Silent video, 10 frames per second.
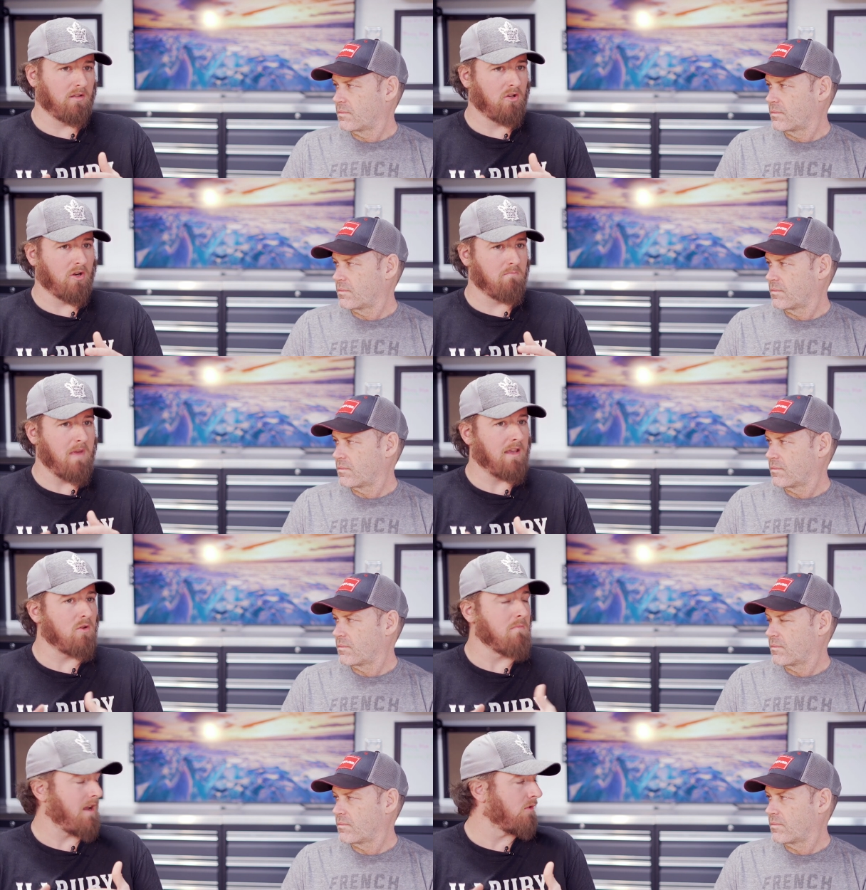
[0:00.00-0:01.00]
Speaker 1: gonna make
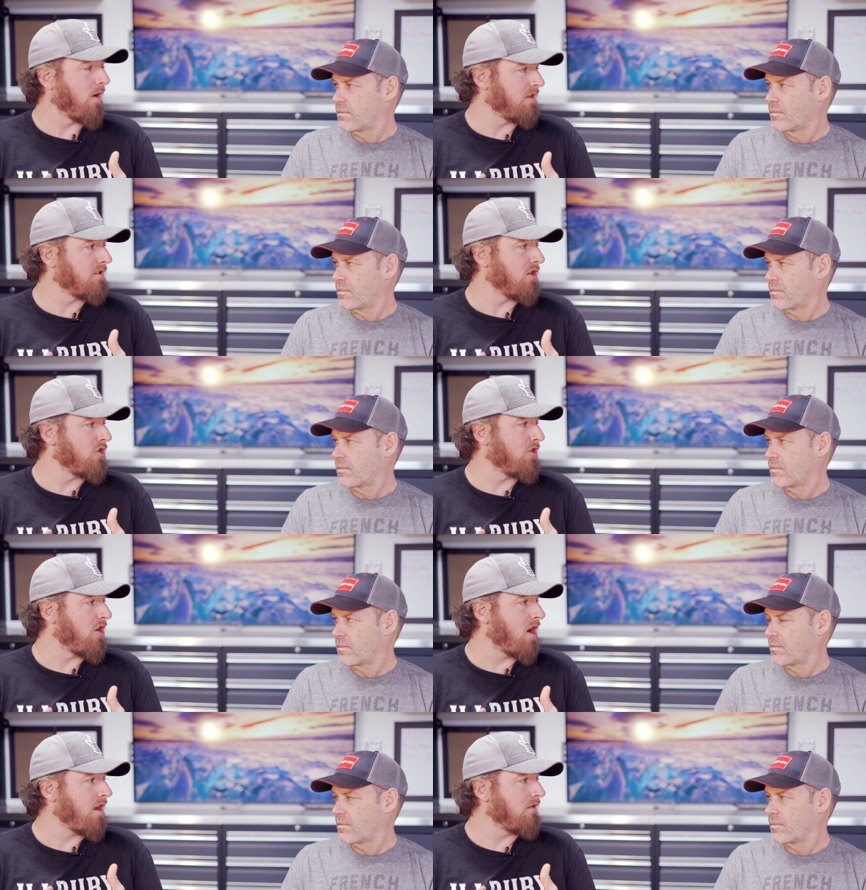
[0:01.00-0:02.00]
you make the right decision or
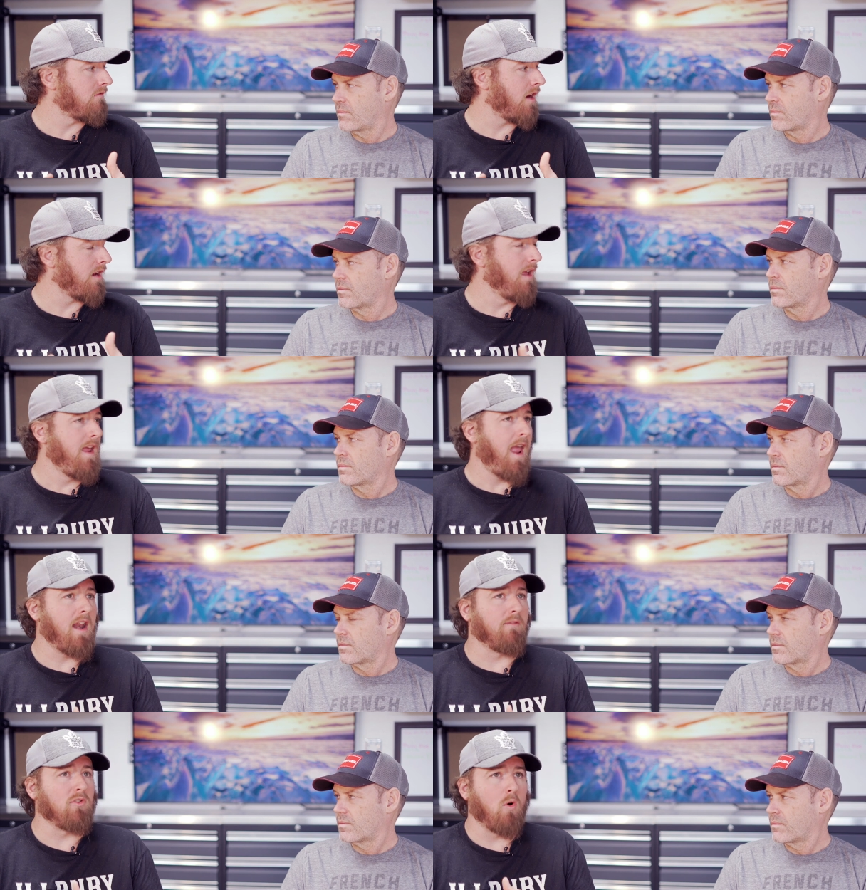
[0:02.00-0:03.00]
not. Right?
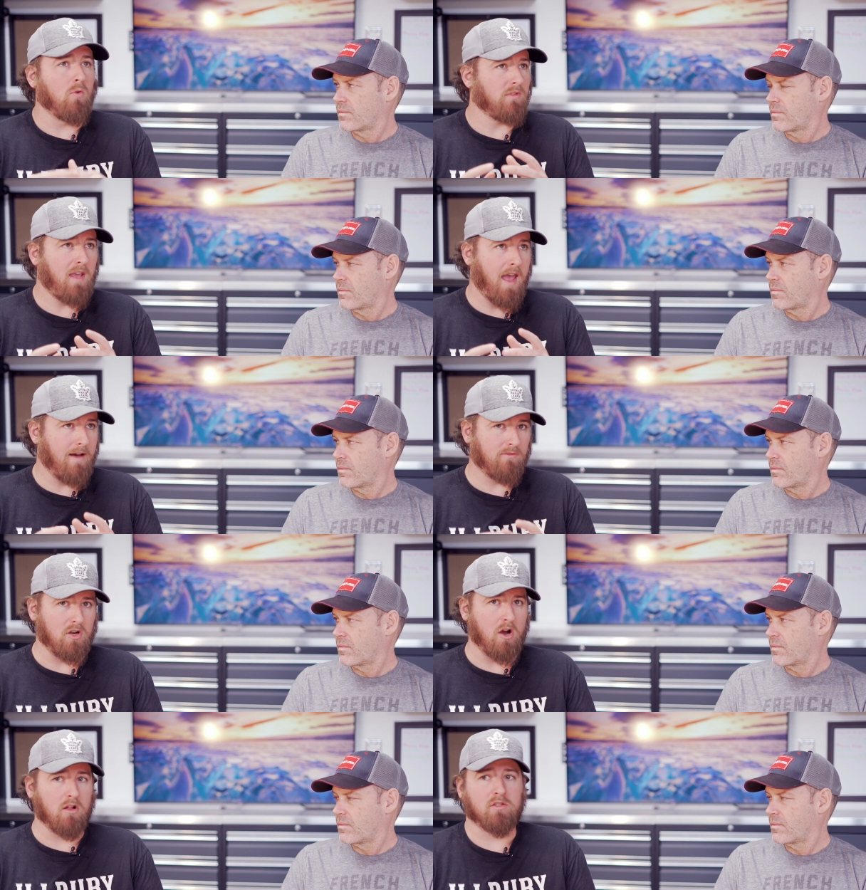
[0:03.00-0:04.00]
And if you only have the
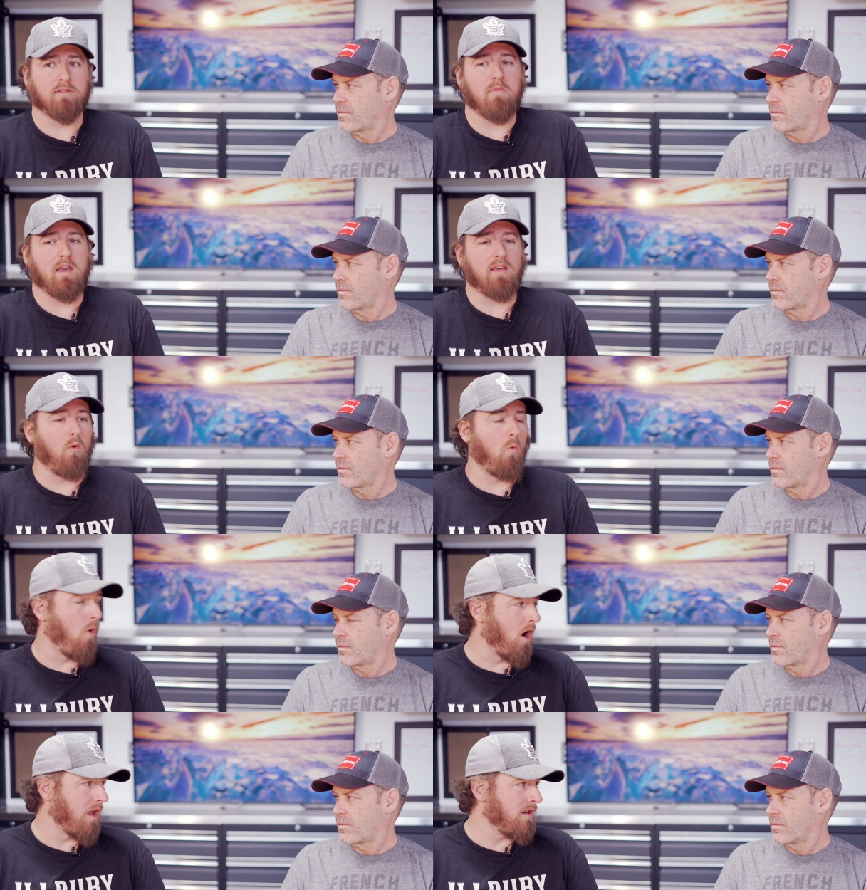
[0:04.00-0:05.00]
knowledge of making
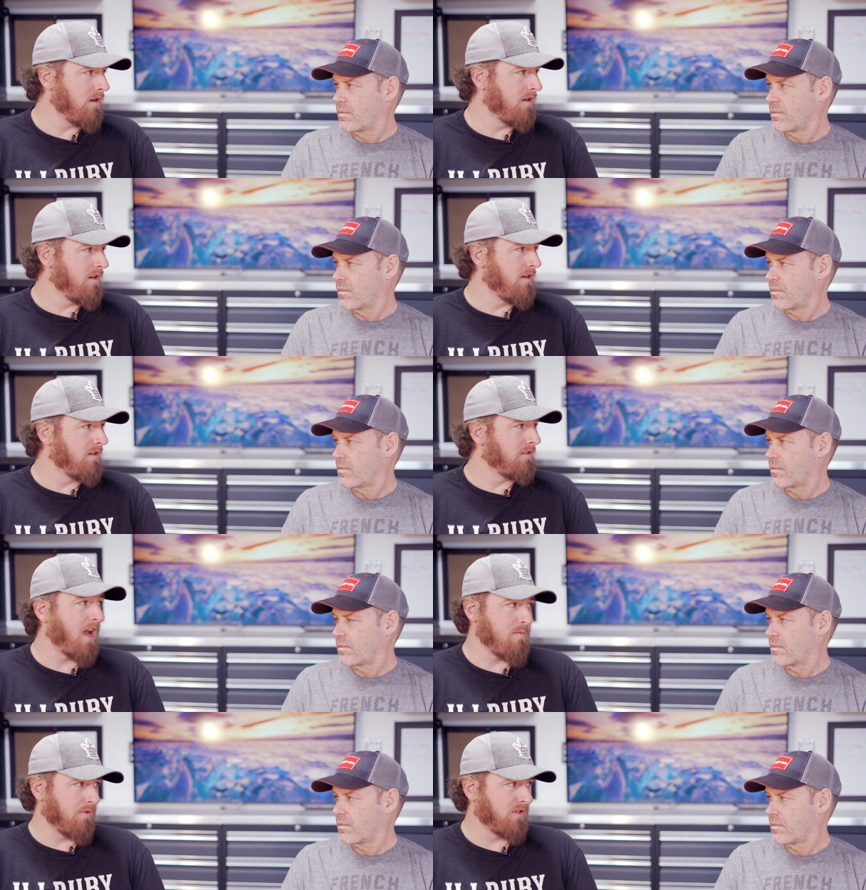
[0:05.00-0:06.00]
one
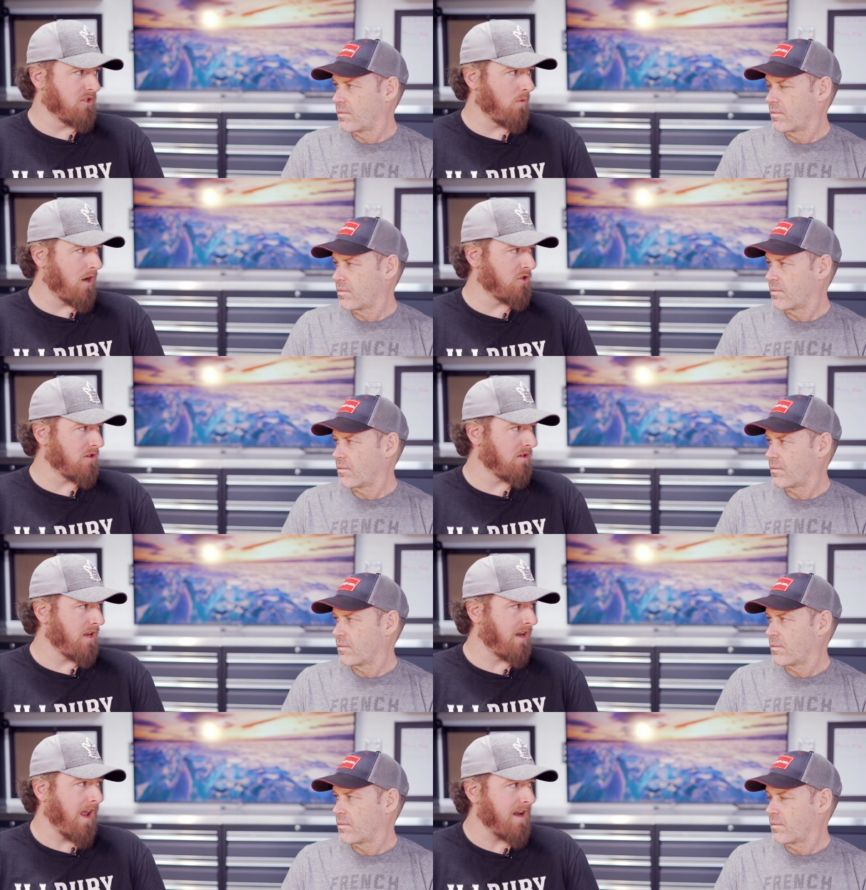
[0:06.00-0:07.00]
type of situation
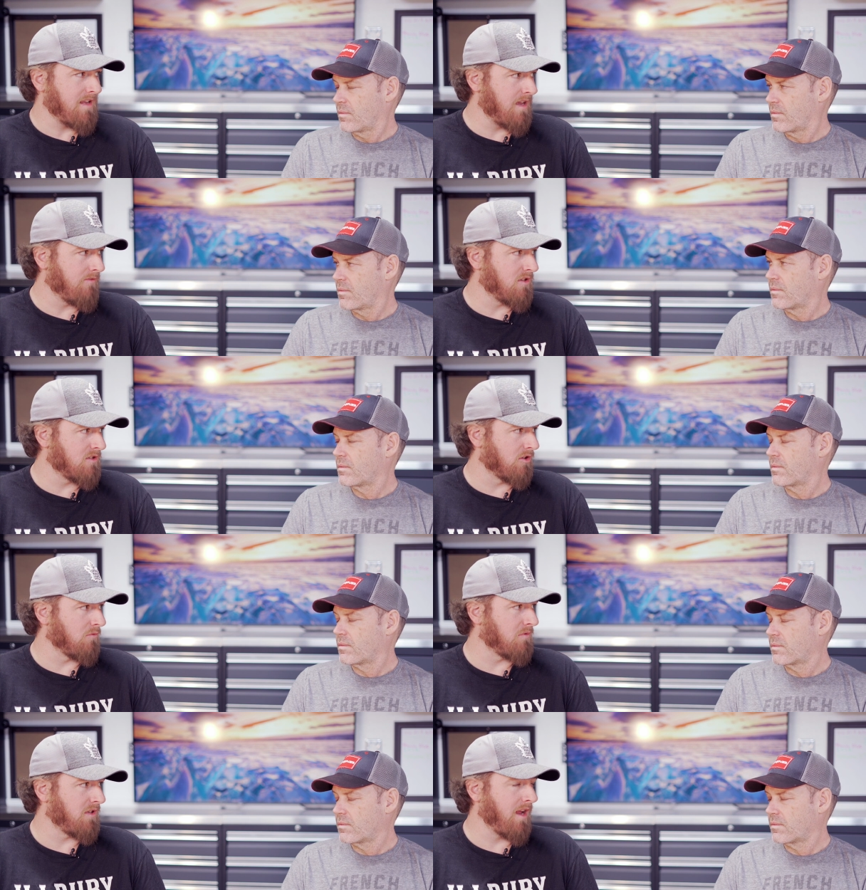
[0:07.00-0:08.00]
in any given
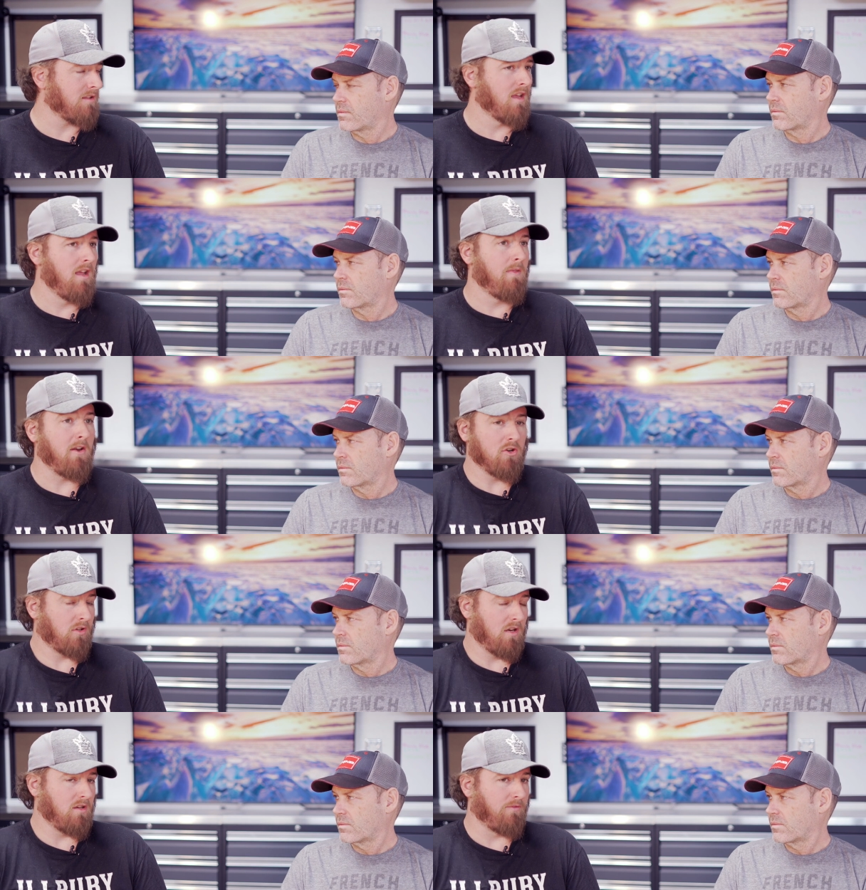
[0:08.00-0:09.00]
circumstance, then you're
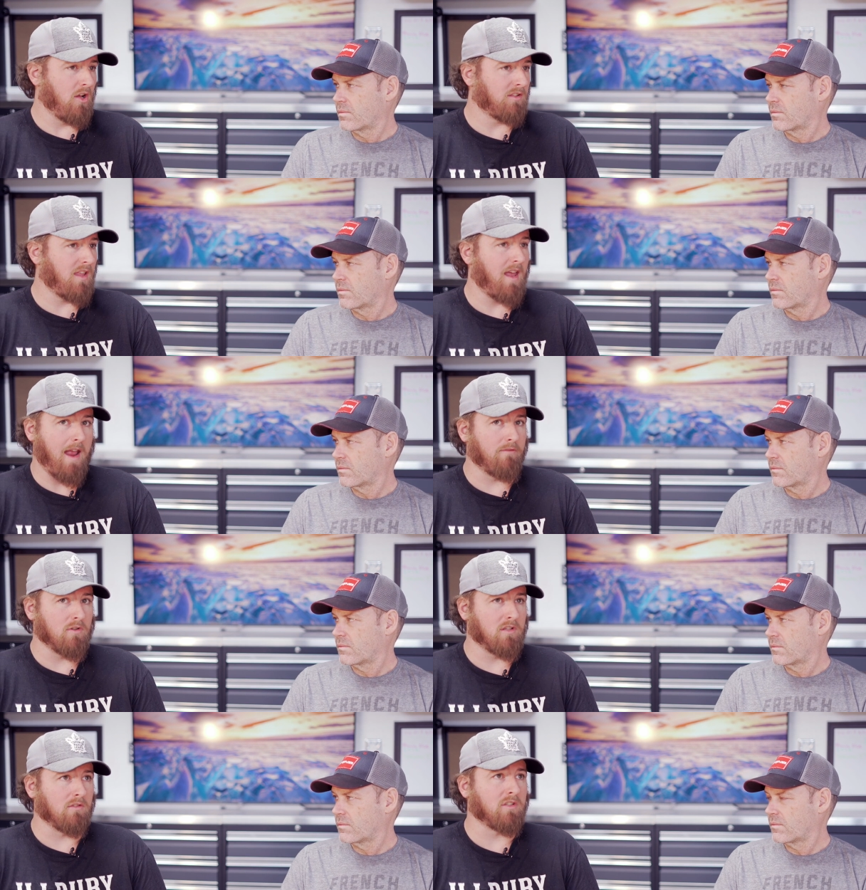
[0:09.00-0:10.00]
just going to default to that every
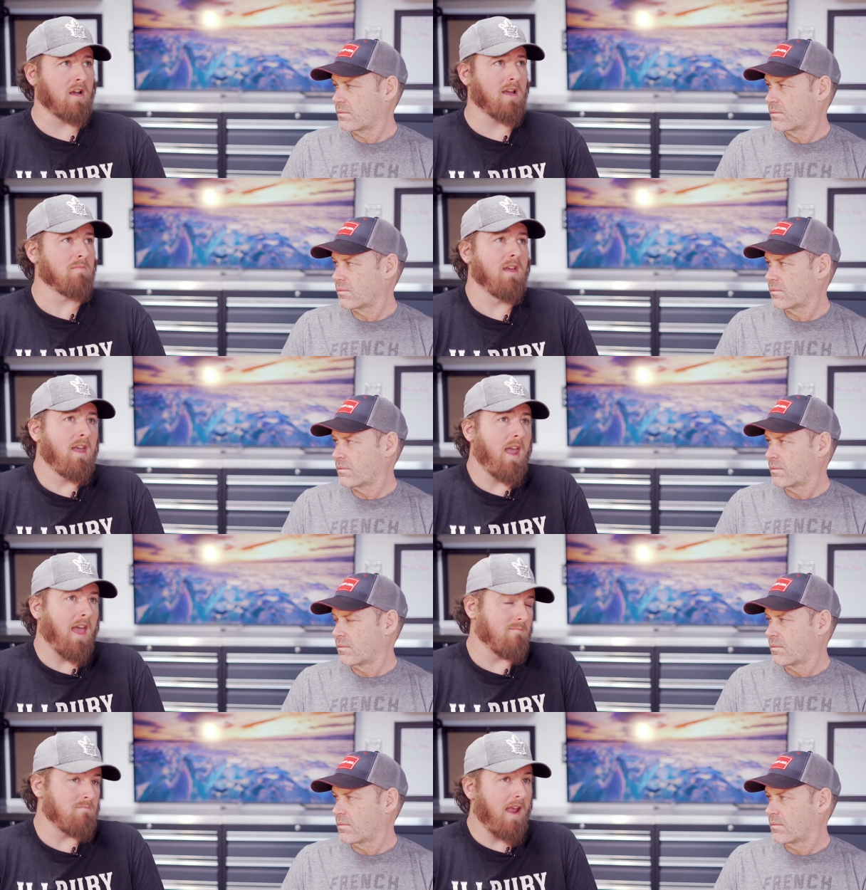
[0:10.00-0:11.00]
single time,
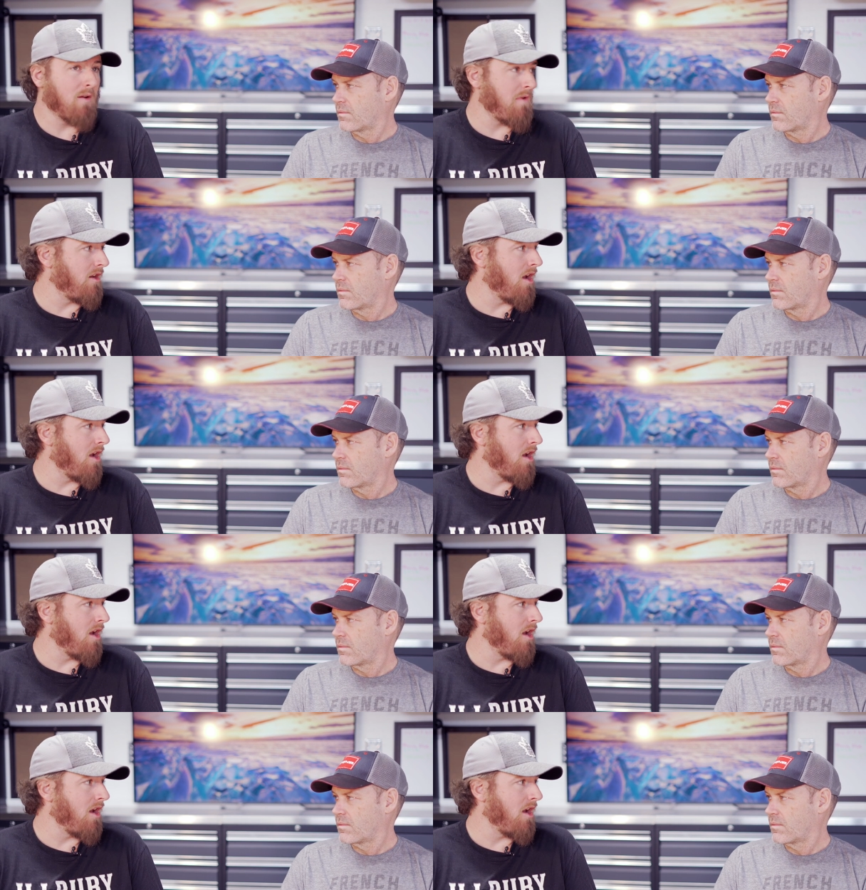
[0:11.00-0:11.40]
and it may or may